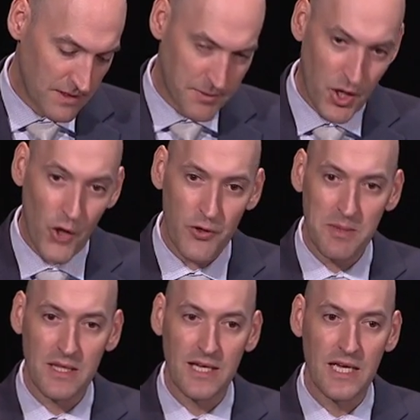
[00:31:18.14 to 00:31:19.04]
But
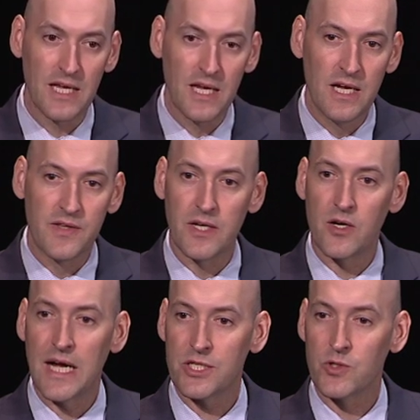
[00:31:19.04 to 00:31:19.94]
ultimately, the
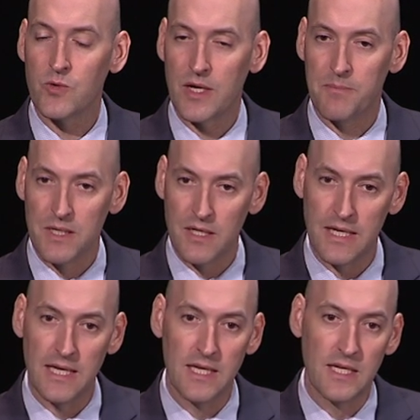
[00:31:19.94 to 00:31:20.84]
international
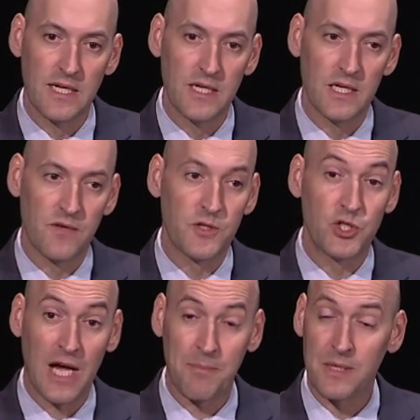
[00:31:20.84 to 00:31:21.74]
credibility of the
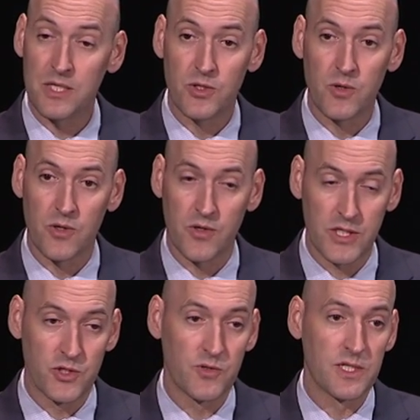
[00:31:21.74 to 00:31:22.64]
Japanese nuclear
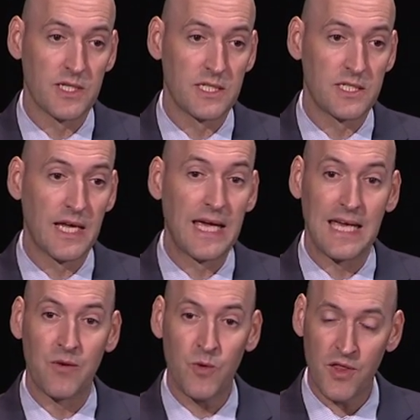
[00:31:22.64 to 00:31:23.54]
industry is at stake,
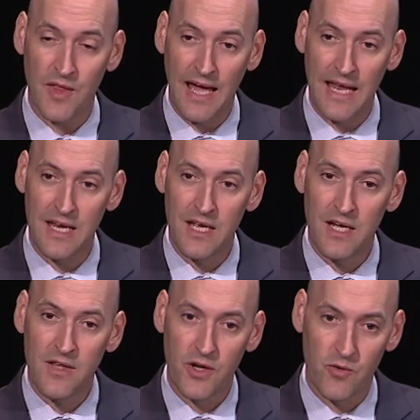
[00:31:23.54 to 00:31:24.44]
and with that,
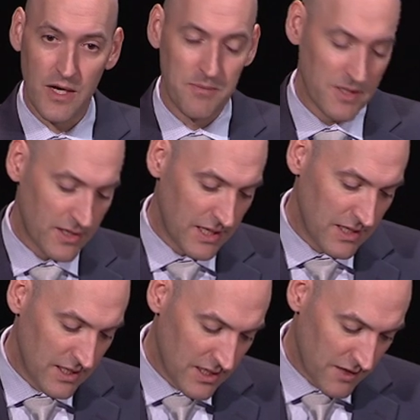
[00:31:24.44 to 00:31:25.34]
the credibility
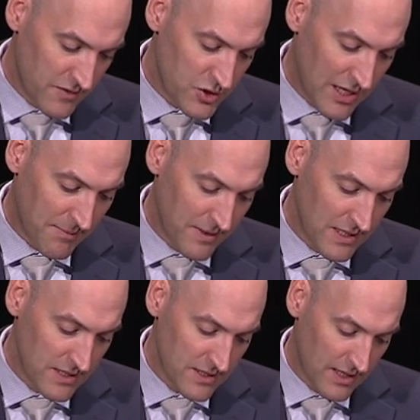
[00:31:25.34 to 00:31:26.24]
of the
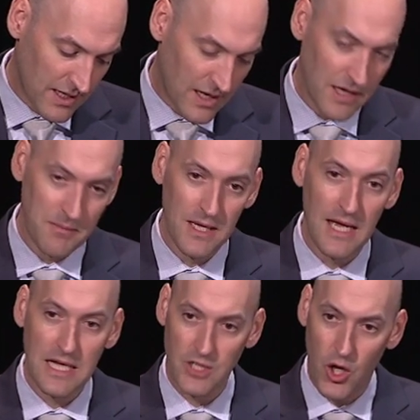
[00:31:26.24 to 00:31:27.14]
Japanese economy
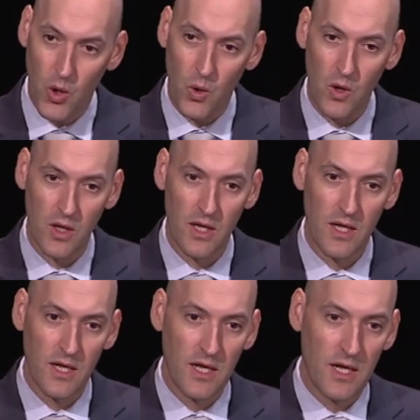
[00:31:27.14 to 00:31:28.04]
as a whole.
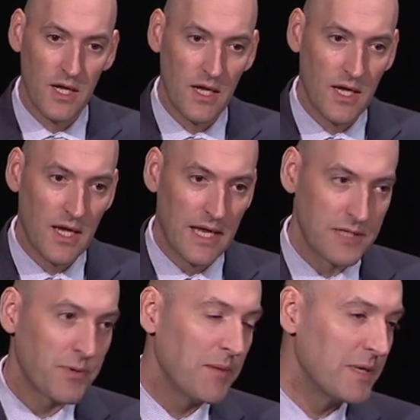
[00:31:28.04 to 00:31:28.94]
And as
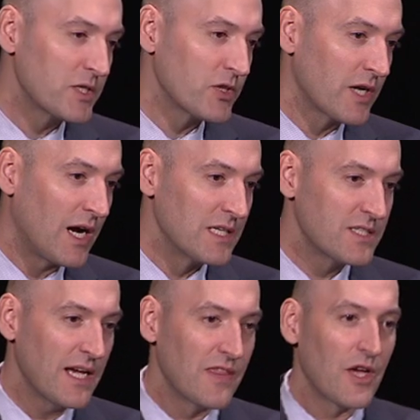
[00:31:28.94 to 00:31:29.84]
Prime Minister Khan
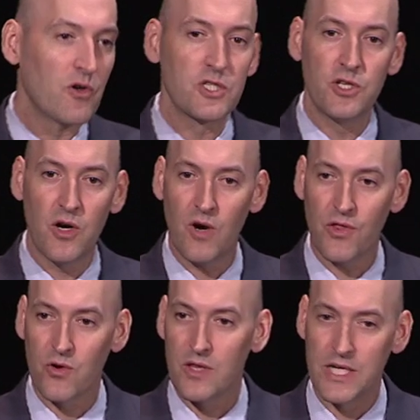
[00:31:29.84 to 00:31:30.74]
said, there is no
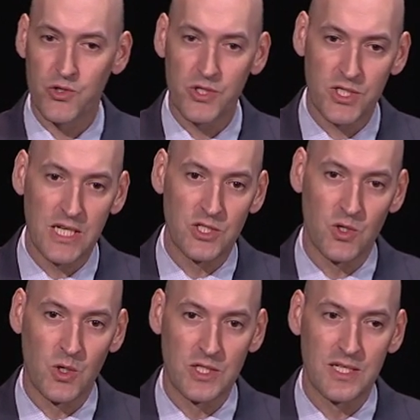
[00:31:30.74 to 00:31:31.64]
other electricity
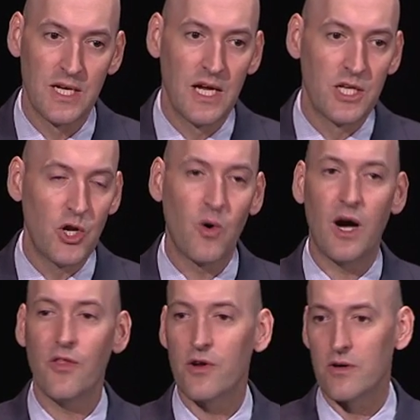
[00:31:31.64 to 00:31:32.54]
source, no
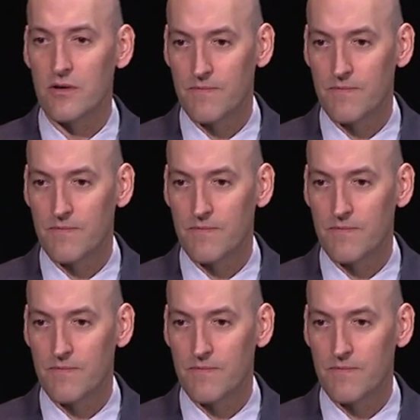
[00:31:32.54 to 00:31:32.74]
other